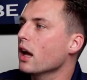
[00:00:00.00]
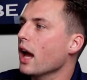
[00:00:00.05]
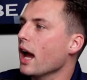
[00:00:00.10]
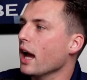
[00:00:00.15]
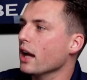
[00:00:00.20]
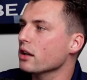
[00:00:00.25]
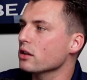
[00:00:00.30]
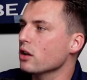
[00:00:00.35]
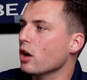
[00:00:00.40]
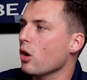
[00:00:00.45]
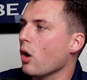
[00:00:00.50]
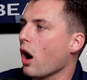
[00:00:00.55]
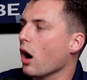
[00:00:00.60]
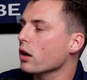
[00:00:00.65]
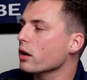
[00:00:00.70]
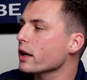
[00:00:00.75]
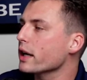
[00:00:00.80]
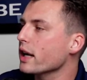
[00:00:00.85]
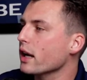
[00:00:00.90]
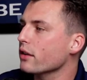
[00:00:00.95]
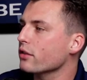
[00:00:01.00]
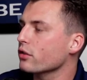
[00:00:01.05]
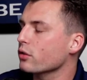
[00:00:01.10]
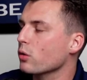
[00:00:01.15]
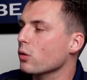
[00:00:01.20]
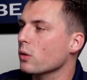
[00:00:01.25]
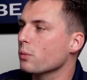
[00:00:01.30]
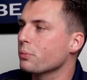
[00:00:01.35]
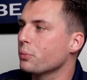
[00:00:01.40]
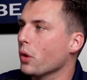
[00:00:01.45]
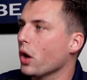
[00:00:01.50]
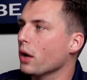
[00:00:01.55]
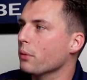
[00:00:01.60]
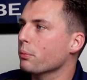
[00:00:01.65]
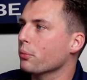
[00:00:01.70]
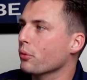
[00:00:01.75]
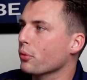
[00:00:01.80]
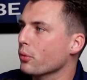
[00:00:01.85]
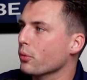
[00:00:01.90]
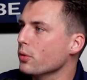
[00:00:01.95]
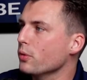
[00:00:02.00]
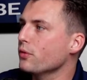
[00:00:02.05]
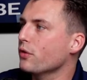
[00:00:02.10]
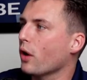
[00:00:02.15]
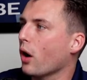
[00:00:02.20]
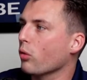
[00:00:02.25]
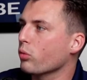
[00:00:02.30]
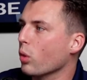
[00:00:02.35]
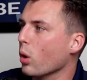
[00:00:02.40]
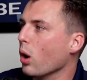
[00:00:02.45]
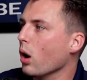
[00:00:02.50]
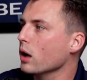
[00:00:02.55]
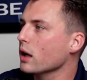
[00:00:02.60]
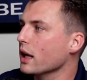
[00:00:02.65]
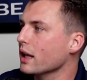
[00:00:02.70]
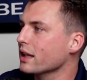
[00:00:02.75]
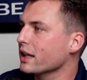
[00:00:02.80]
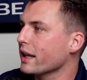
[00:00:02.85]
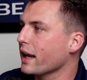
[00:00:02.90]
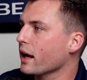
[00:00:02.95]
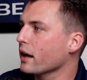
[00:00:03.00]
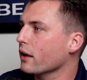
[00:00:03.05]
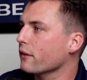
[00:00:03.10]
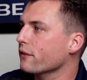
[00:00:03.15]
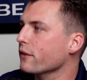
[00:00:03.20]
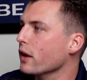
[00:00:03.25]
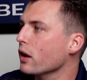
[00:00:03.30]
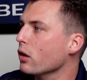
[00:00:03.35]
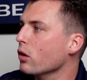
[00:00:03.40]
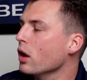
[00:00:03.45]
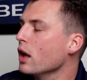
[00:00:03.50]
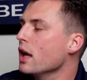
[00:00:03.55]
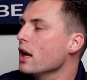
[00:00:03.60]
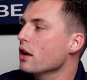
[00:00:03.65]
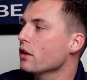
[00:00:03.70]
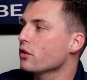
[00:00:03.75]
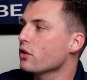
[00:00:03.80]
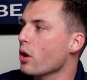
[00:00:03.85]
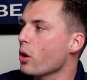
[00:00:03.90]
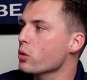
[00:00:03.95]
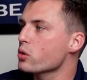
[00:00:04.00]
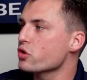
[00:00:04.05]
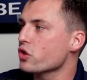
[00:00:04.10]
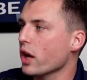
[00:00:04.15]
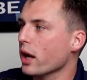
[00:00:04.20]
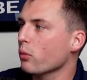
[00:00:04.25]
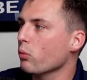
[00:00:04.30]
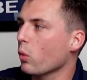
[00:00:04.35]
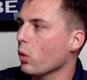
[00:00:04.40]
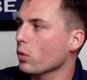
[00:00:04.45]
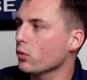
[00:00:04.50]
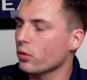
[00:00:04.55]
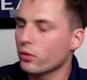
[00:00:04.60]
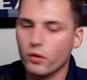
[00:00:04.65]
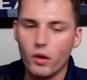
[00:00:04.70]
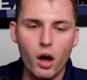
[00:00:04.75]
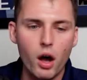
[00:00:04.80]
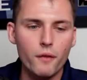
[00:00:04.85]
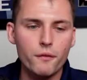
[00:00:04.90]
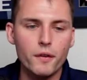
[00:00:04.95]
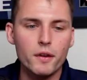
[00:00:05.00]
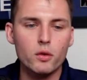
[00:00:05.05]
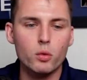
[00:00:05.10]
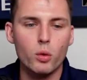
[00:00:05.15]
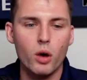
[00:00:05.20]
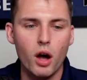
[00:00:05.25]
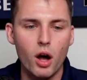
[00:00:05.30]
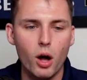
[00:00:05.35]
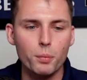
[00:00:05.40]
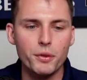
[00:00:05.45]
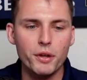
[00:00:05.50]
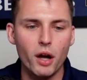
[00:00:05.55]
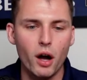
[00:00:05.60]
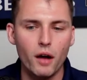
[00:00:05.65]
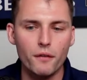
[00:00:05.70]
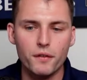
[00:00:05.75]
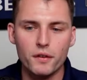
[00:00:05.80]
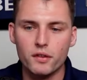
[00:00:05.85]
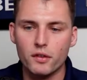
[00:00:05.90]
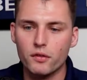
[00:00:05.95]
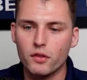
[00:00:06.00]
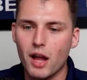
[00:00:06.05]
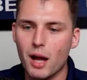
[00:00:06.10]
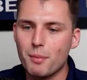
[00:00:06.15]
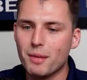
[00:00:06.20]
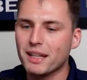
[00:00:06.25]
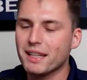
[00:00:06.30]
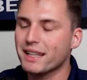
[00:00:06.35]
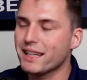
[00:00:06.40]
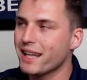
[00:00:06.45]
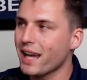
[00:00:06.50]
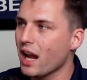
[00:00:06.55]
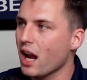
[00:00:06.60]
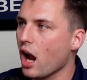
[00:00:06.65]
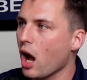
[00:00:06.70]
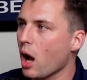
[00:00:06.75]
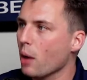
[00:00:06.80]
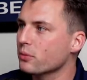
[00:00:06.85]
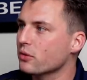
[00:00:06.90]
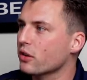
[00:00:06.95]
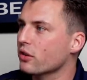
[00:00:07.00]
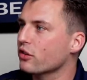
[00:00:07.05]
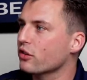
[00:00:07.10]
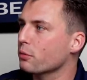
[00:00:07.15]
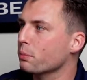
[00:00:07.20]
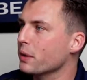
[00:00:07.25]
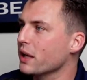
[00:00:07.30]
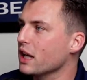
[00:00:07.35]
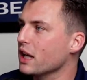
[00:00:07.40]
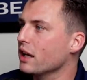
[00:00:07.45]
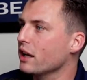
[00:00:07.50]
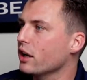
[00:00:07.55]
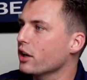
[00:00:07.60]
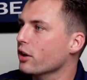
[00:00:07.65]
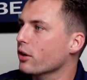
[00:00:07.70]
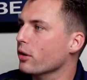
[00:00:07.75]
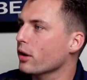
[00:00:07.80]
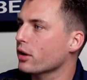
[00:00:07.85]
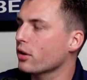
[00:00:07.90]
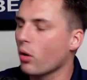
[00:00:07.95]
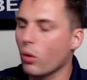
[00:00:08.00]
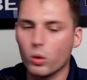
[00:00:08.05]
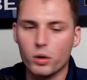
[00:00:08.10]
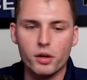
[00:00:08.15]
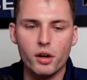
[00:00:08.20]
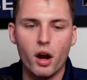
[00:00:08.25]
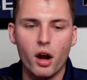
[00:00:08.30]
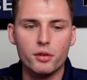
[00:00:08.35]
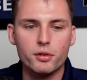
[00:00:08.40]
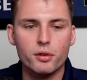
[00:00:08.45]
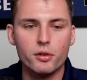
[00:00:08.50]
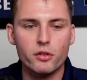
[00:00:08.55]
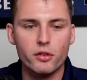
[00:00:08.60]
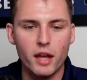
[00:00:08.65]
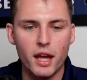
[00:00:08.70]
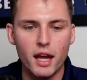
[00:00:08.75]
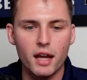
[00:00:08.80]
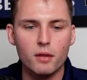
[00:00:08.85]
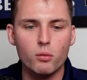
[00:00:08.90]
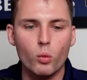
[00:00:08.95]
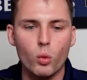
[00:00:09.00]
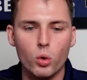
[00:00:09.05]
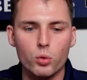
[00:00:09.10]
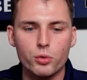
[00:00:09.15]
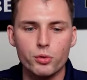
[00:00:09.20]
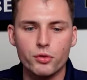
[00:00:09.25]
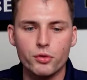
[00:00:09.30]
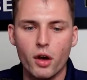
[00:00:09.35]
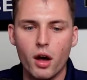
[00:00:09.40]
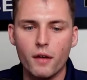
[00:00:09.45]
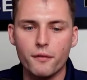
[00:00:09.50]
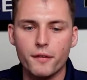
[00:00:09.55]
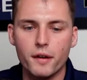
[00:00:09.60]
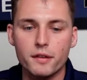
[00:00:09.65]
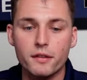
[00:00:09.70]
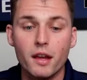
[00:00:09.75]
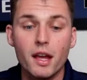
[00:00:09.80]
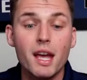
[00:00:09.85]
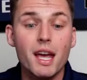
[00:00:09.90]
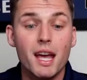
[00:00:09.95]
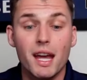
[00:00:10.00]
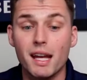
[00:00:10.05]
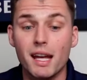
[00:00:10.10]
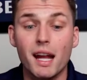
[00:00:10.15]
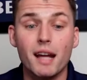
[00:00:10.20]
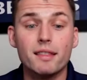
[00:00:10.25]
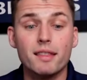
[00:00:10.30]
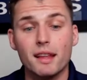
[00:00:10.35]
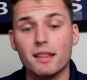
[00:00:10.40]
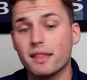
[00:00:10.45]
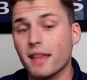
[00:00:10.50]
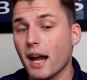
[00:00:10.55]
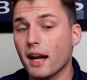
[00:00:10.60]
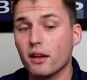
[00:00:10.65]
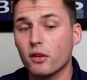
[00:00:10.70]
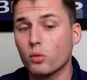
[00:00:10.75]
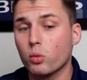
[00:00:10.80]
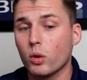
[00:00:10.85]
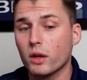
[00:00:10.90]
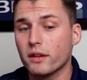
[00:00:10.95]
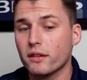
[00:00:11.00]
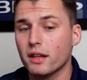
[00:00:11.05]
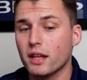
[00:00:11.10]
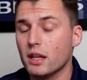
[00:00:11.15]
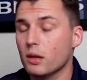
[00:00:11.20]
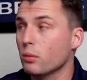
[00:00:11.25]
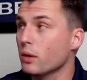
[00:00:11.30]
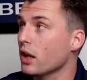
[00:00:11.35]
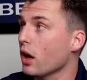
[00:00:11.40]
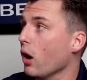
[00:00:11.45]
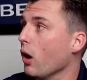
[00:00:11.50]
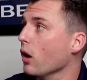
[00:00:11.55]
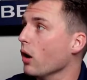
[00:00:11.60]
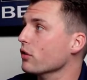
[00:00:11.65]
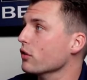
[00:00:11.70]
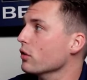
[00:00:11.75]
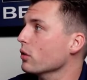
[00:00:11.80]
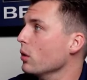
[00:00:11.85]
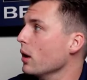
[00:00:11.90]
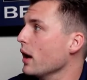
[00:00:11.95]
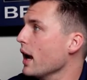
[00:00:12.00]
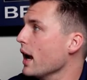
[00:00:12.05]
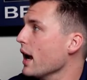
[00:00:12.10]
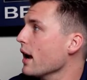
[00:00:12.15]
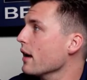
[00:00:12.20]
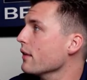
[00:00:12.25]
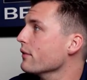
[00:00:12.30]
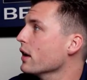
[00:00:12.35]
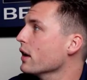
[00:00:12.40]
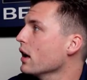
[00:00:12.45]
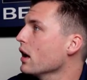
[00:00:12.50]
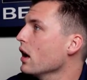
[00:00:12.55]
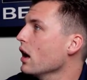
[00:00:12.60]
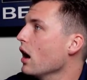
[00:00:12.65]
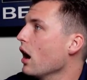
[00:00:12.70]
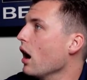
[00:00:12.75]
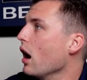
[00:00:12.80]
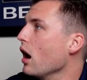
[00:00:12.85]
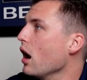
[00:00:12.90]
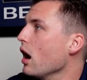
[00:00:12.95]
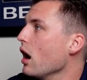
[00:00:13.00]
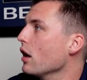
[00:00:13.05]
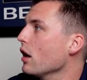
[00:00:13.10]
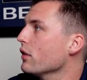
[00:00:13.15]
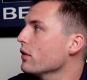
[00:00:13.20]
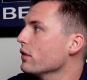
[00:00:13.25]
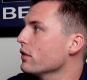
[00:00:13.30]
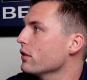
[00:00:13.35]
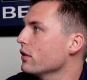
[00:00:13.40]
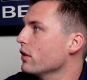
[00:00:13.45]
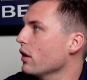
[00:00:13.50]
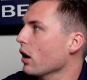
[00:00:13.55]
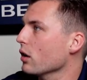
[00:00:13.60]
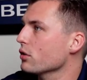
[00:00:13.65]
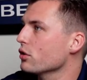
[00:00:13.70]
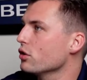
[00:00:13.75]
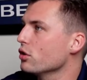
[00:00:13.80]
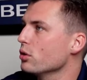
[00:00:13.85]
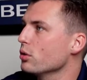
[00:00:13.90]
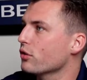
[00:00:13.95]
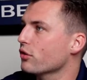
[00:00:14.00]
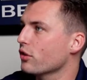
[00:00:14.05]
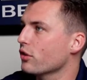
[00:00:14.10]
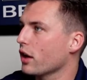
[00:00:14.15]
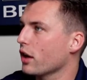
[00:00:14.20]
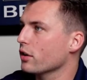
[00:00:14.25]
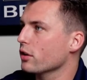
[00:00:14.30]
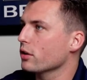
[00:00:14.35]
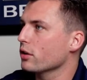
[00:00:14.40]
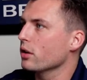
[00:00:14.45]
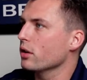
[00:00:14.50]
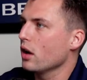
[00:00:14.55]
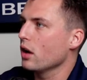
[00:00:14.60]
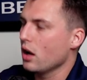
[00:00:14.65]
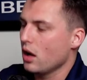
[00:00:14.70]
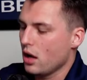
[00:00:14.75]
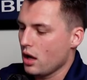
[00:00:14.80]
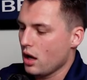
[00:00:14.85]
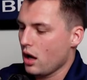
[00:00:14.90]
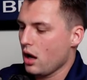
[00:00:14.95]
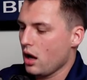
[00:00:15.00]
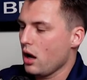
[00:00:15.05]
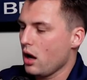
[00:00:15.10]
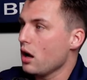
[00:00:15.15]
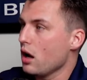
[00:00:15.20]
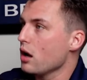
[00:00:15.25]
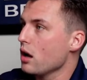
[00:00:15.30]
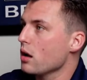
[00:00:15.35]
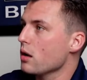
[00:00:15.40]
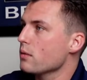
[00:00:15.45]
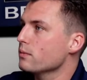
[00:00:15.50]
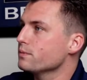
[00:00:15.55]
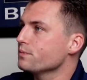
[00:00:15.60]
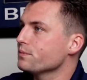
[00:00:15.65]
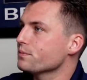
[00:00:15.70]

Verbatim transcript: Had a low R A S score, but proved wrong in the N F L. No shame. Waldron's offense will help the offensive lineman get up to speed here in order to understand Waldron's offense, and I think that is what's key. We also have uh, our new center, um,